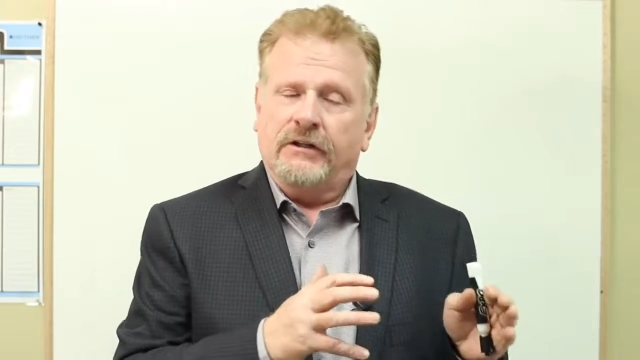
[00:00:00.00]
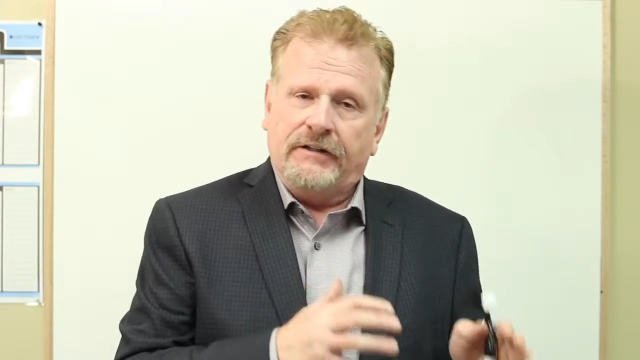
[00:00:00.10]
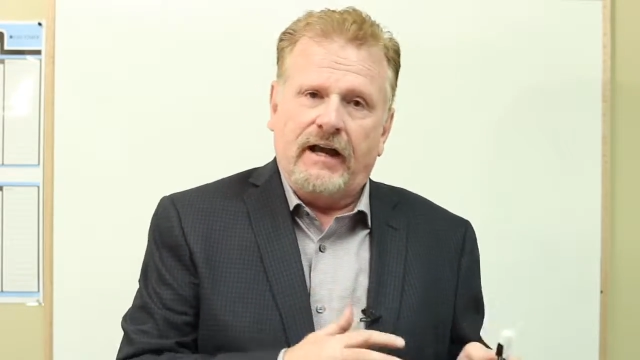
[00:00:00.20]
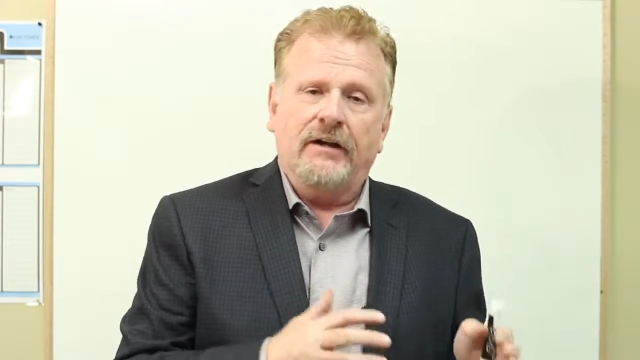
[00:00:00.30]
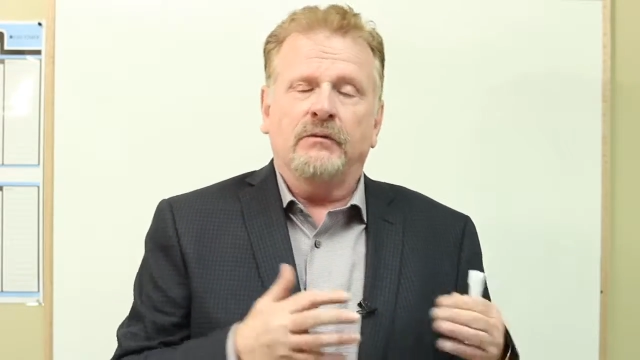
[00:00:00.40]
to go
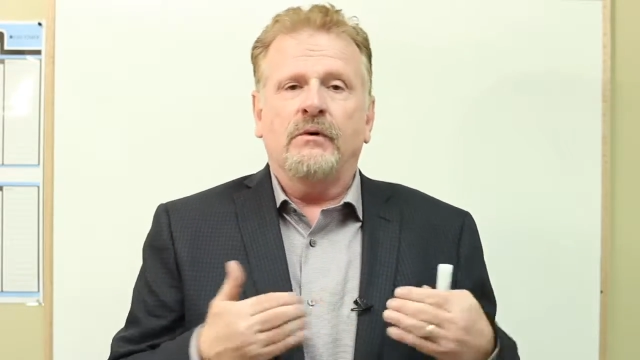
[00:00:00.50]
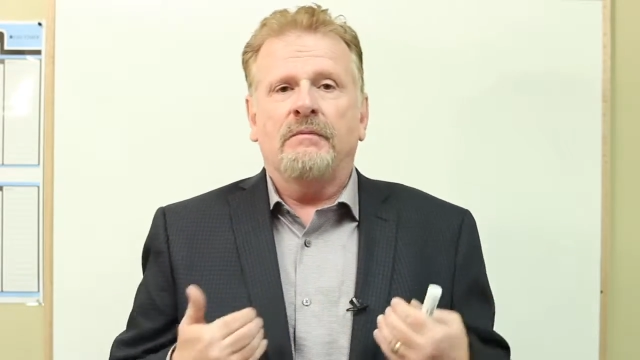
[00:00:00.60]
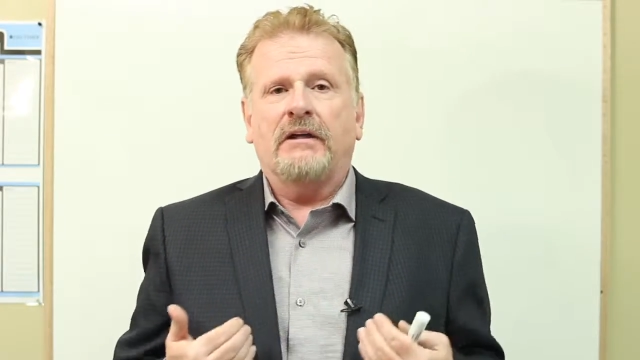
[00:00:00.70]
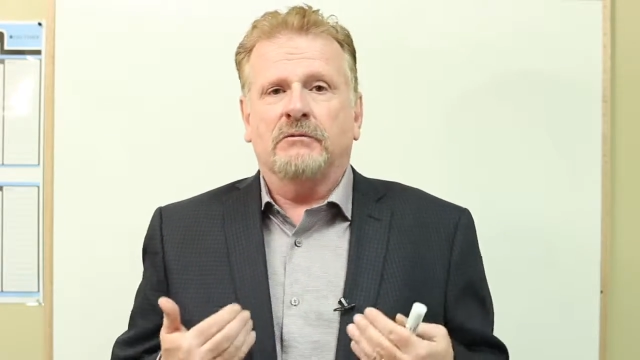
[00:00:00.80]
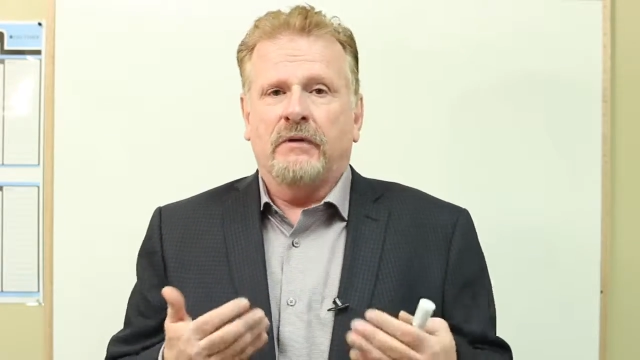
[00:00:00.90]
down and we
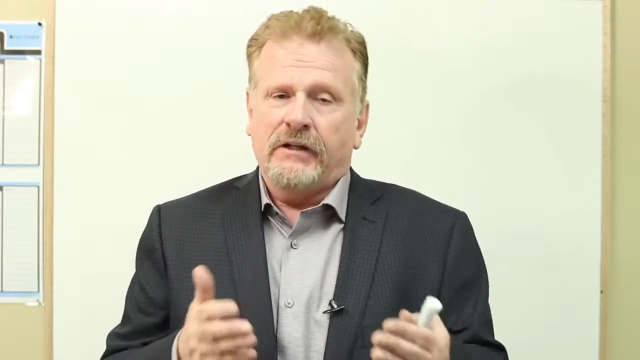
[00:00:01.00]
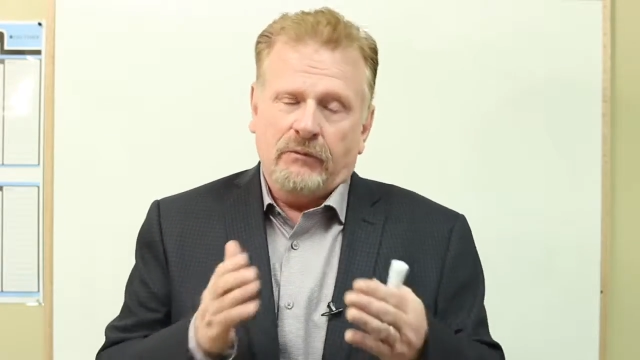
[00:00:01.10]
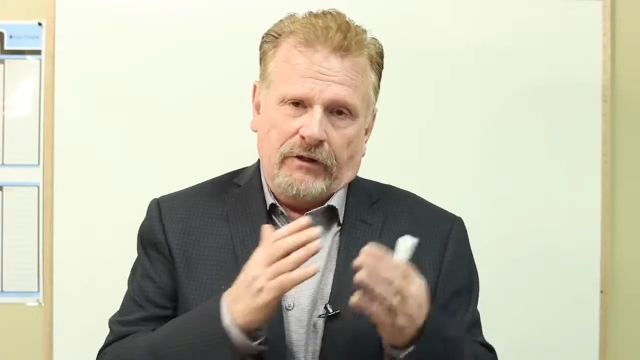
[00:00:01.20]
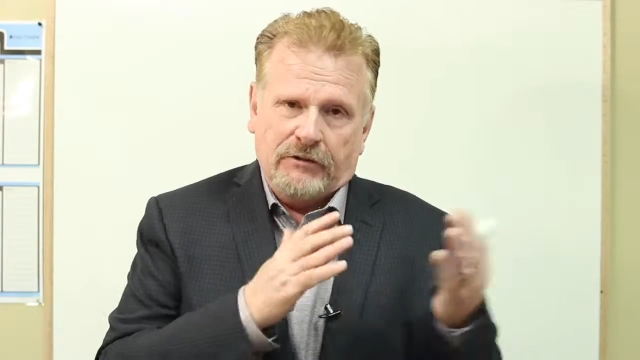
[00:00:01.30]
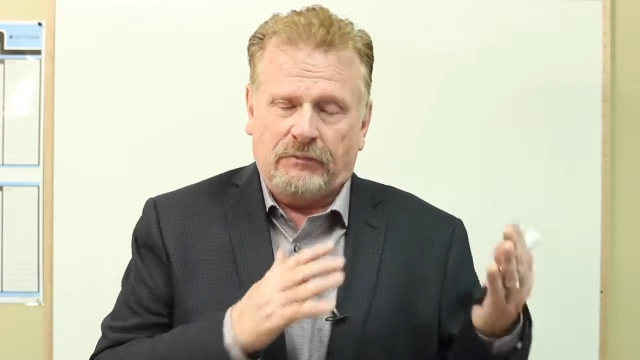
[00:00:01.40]
make some money, and
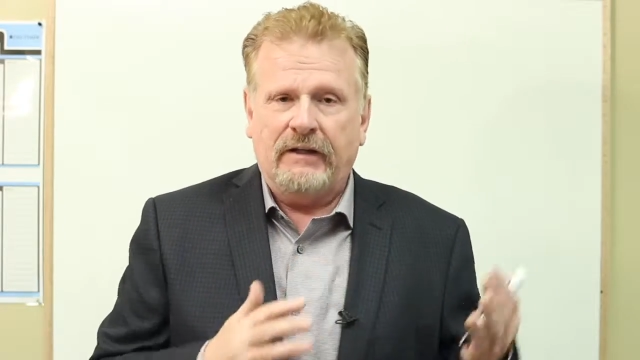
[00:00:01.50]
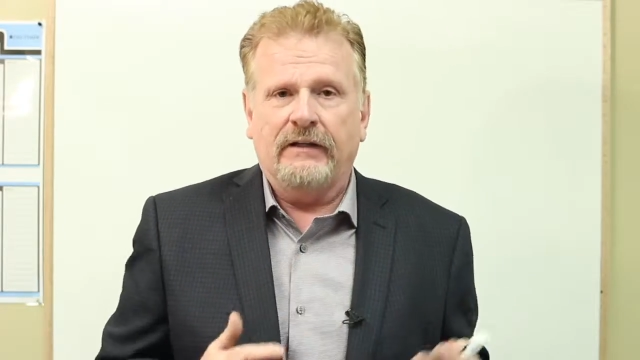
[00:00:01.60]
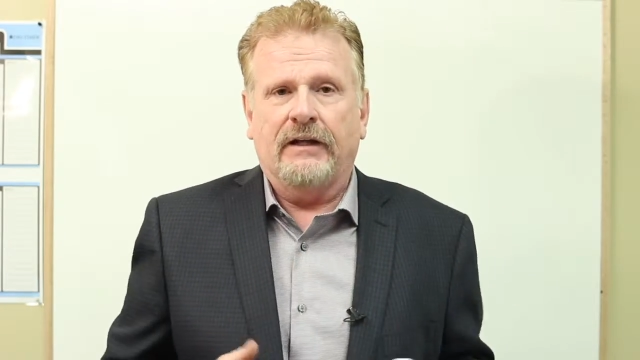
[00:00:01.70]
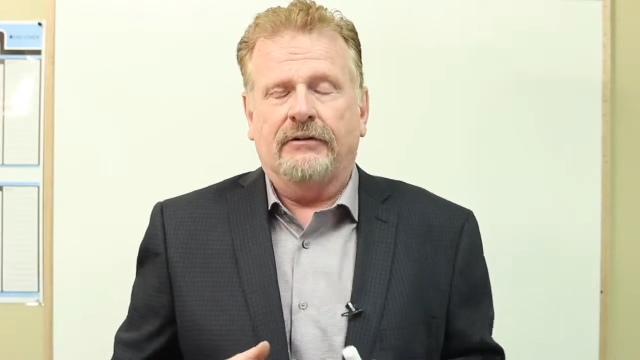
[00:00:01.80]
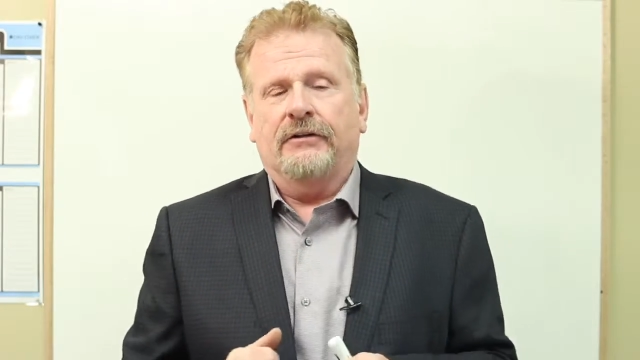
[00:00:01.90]
we explained
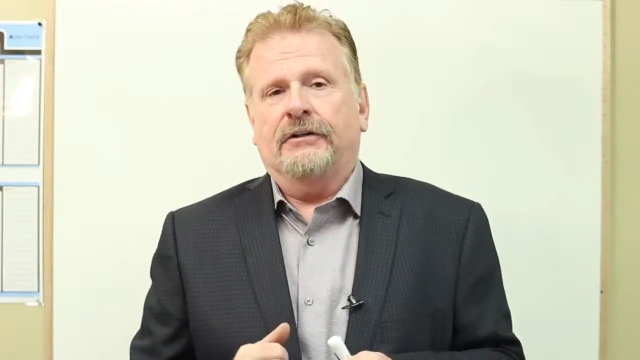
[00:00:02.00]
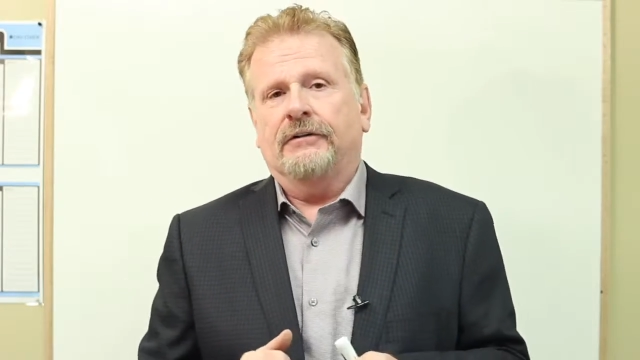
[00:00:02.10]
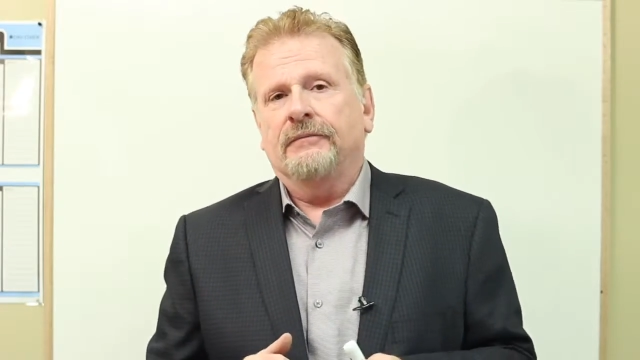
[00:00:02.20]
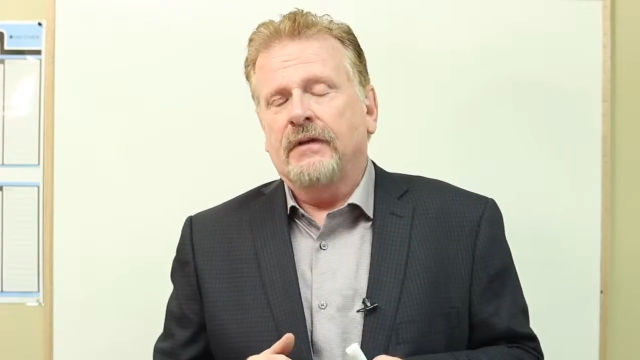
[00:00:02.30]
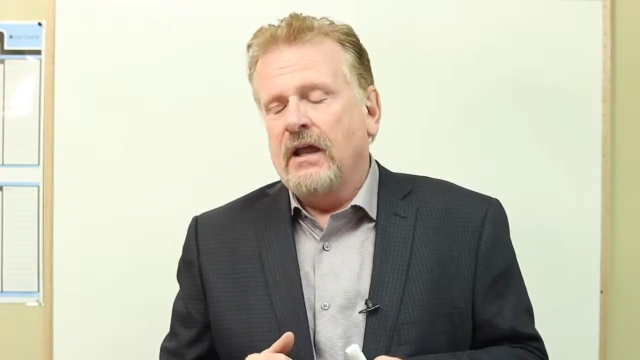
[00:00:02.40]
that earlier.